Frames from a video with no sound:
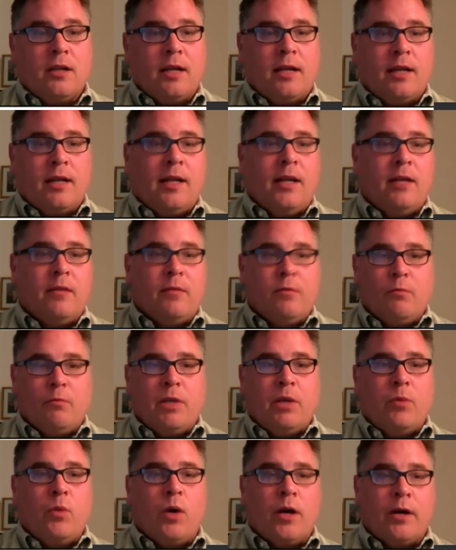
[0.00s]
and then
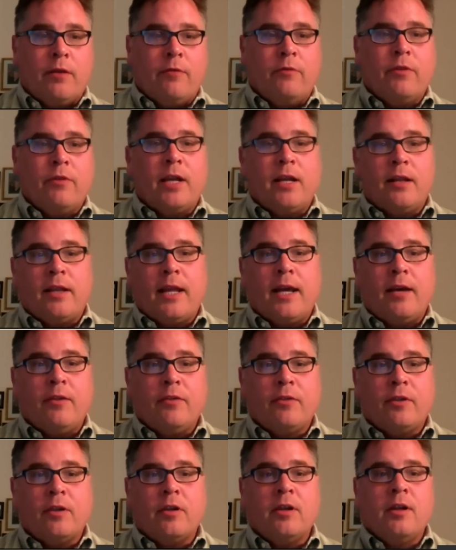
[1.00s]
be one of
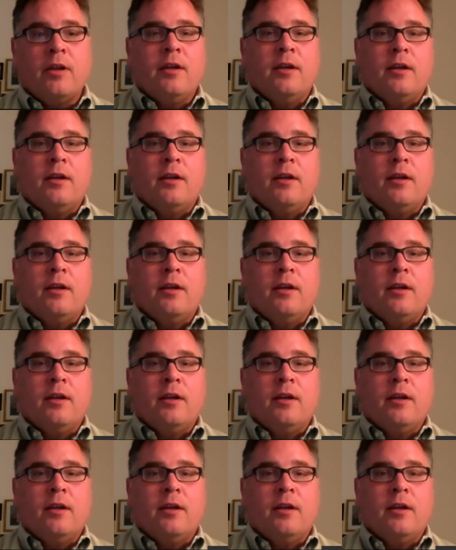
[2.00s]
10,000.